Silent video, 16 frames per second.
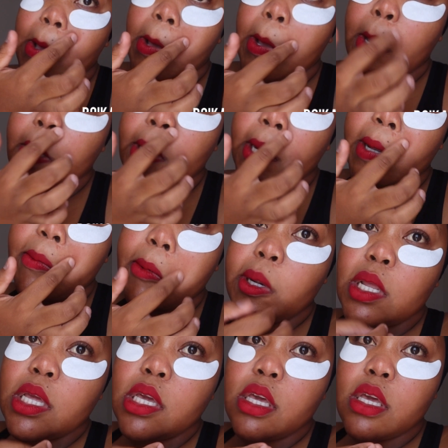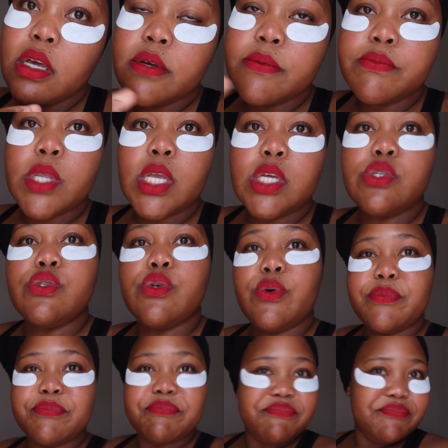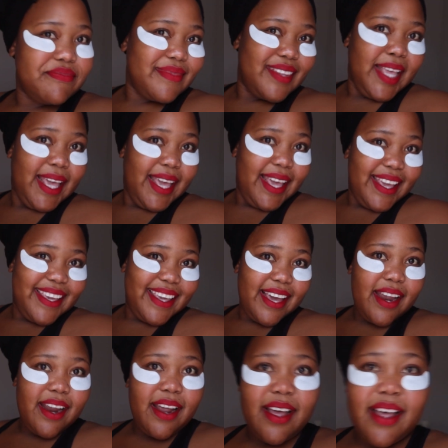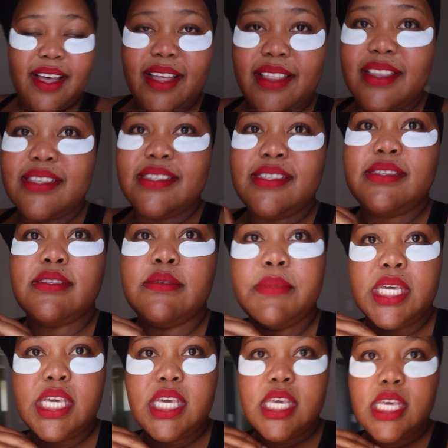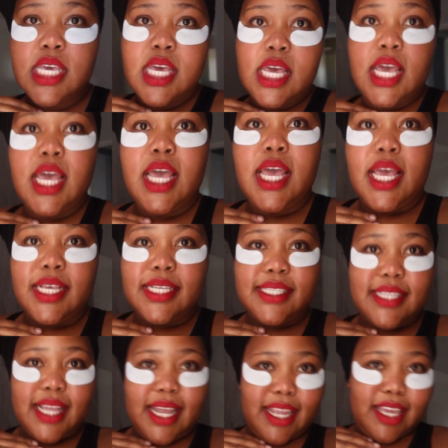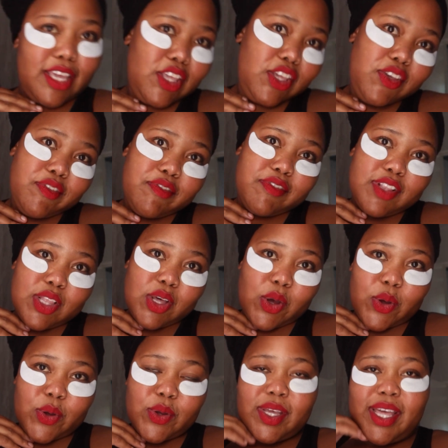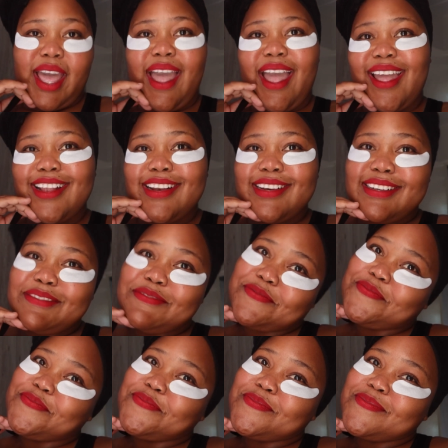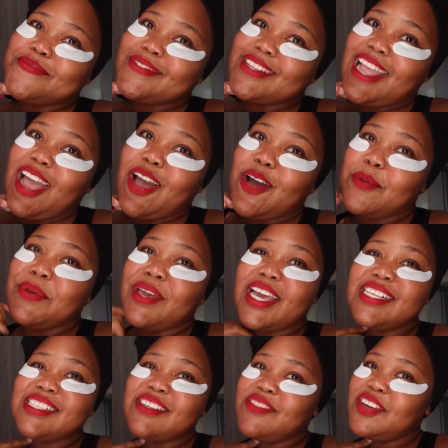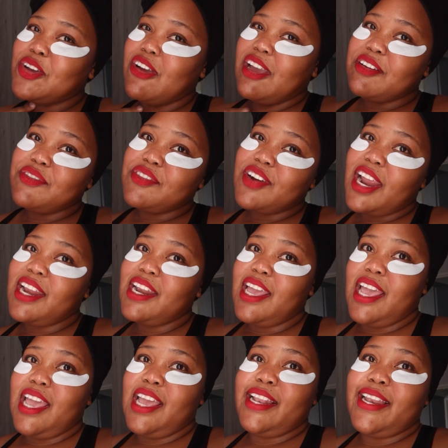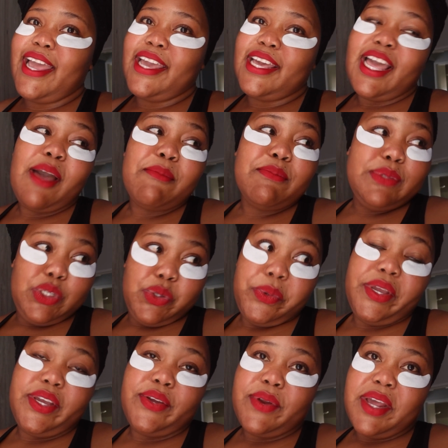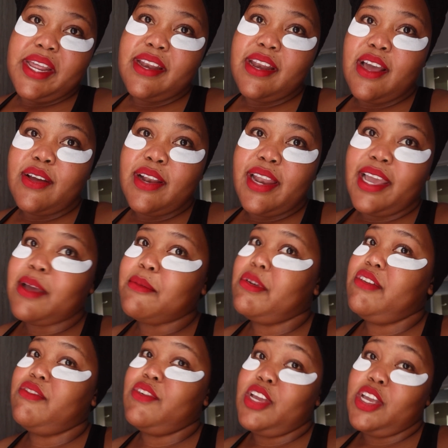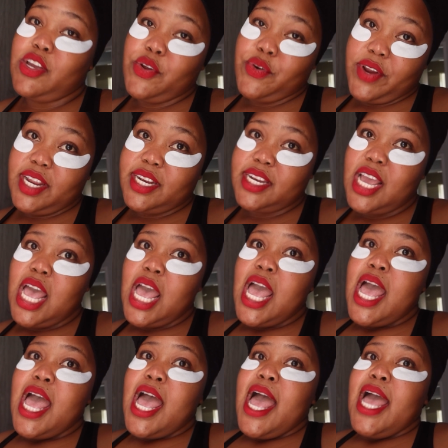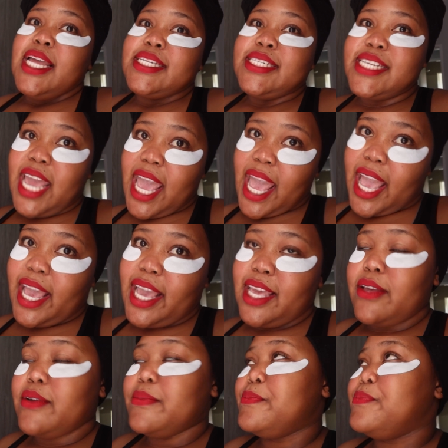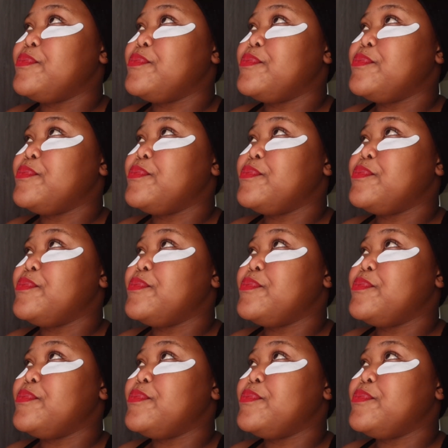What's happening here? So yeah, this is me starting a new vlog, and I hope you guys have a great Friday like I'm doing right now. Like I'm having a great day.